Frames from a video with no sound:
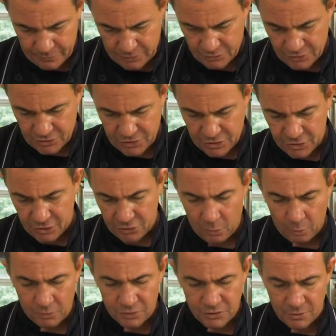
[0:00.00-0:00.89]
As I said, you
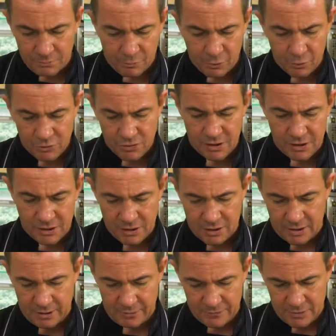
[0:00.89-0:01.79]
don't want to bruise
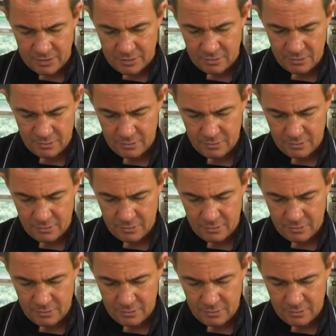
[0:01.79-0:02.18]
these leaves.